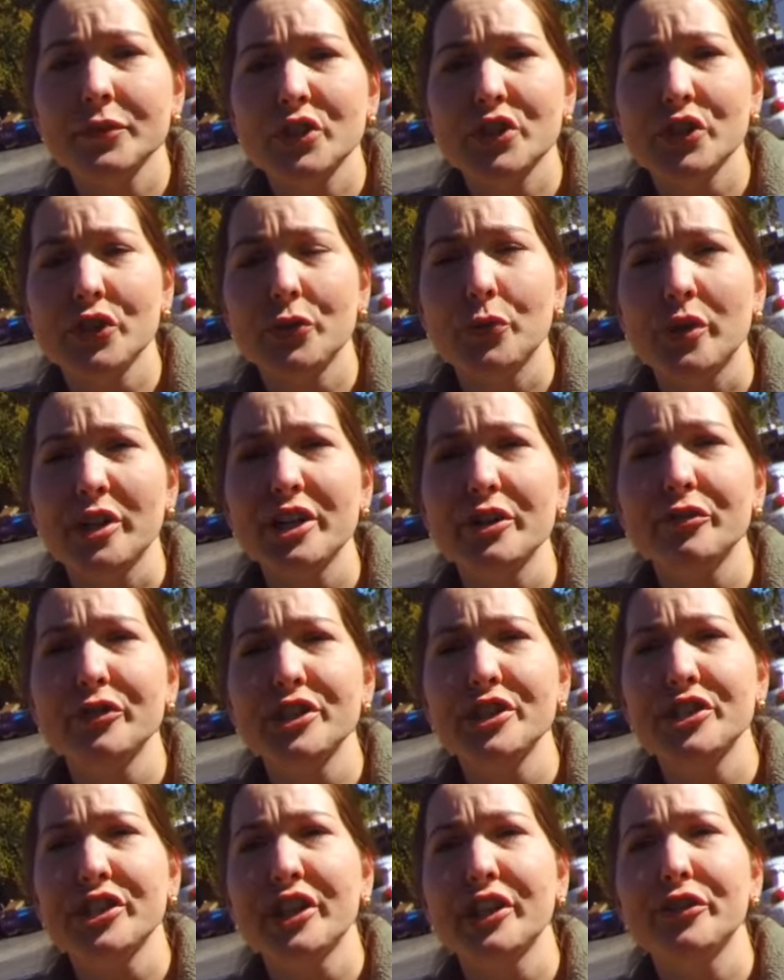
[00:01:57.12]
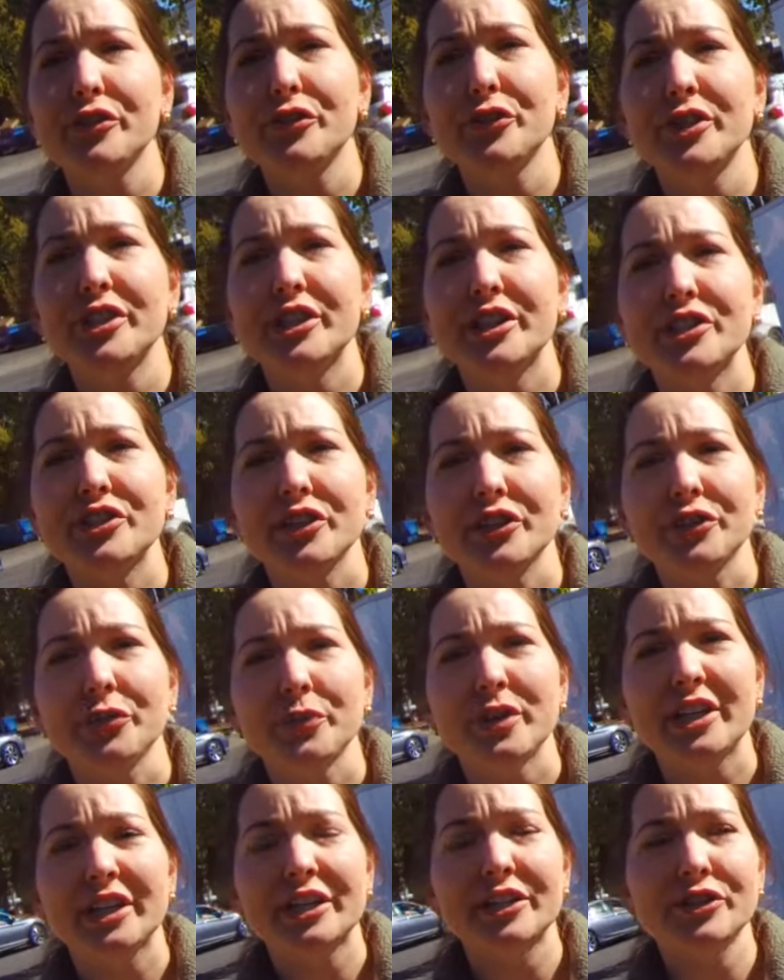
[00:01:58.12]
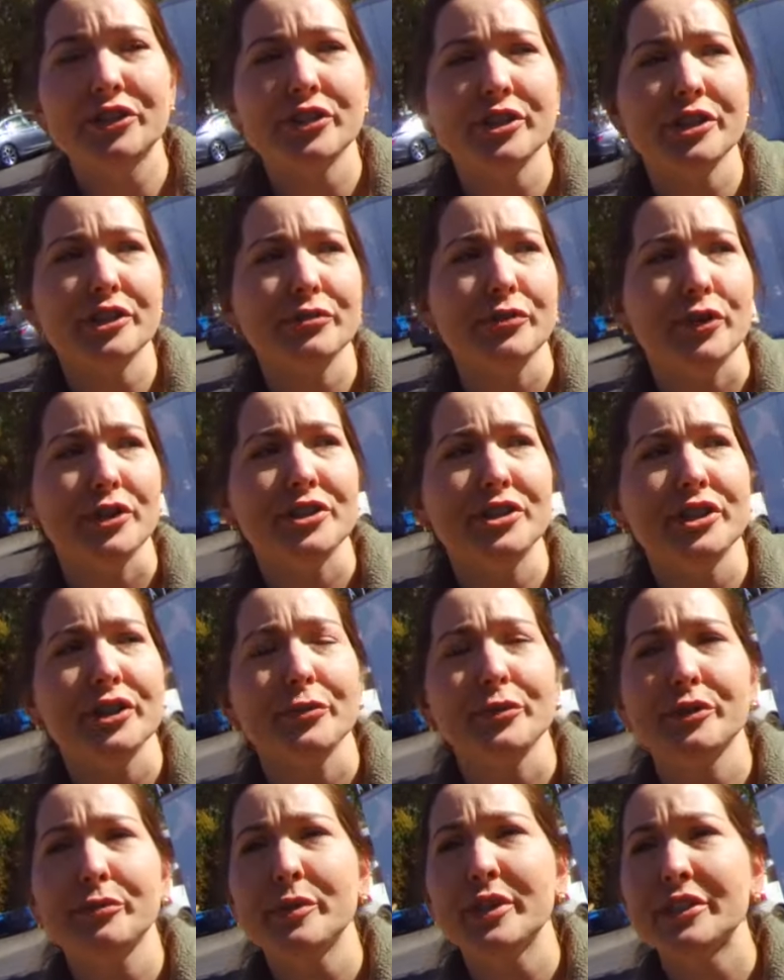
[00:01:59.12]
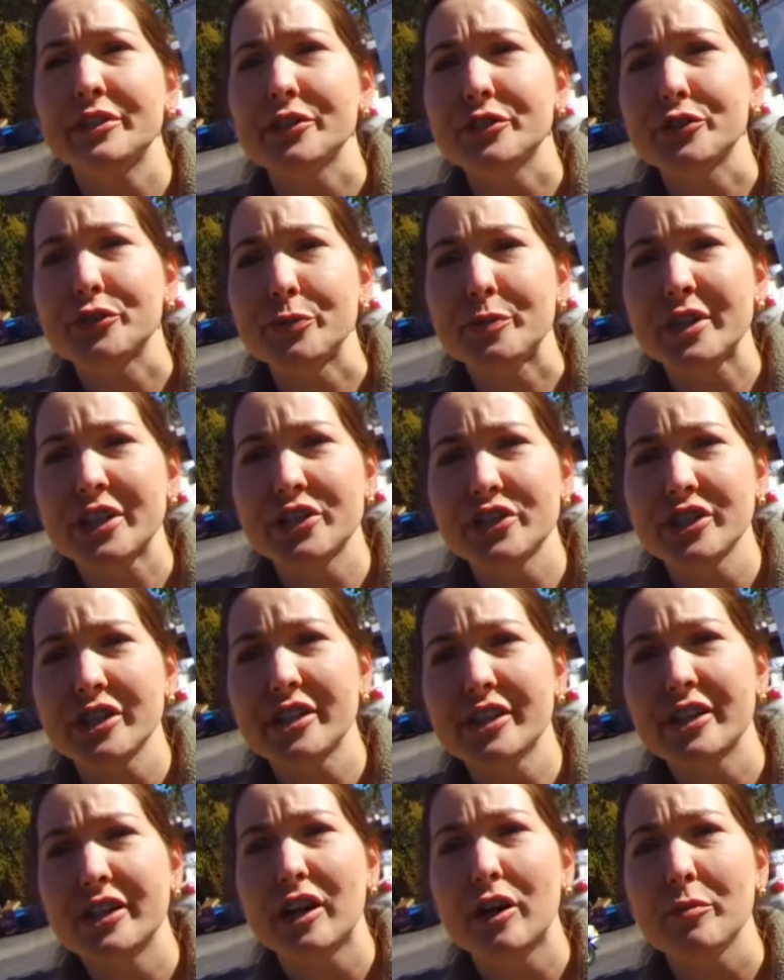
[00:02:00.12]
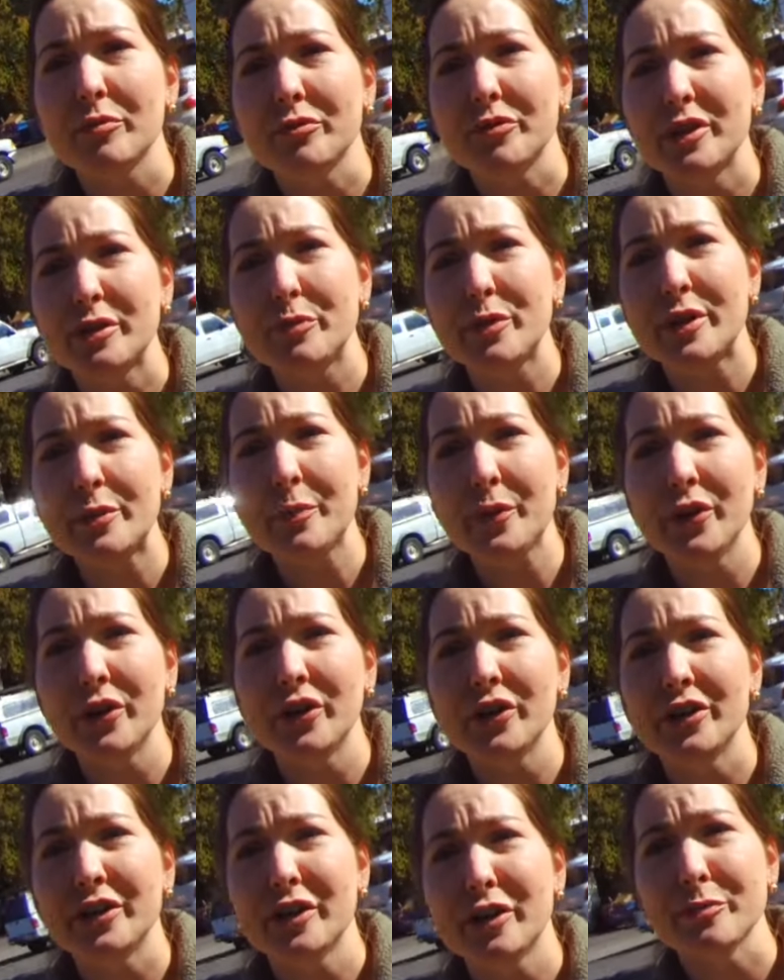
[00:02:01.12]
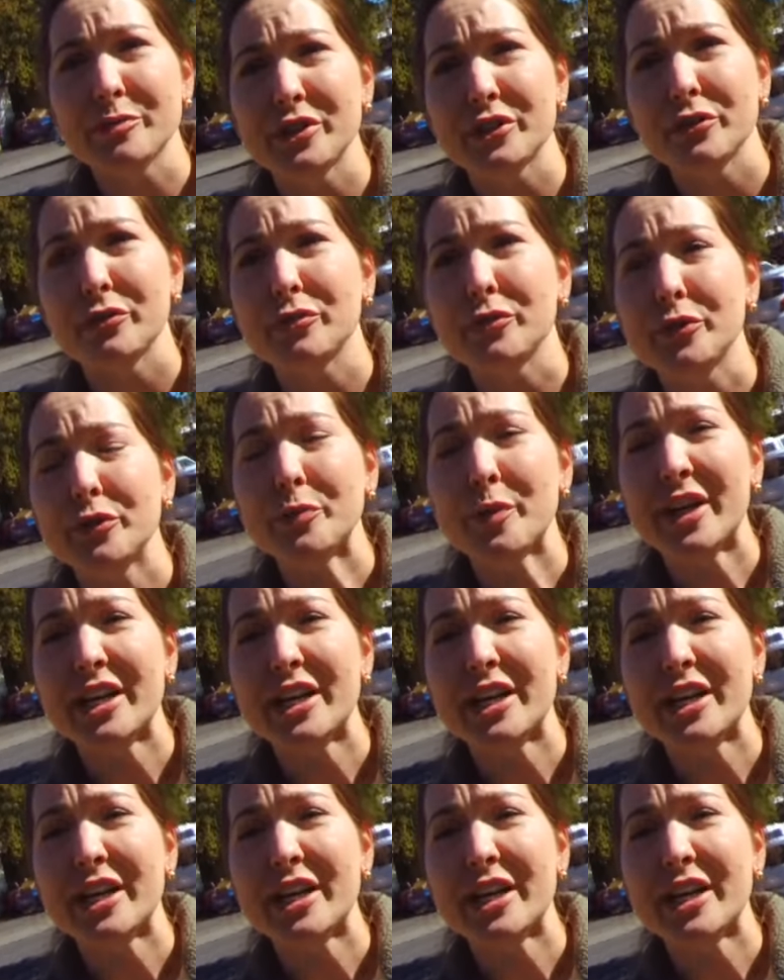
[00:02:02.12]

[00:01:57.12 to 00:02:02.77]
So what if instead of doing this on the weekends, you guys volunteered with me at the soup kitchen and helped feed people and helped at the food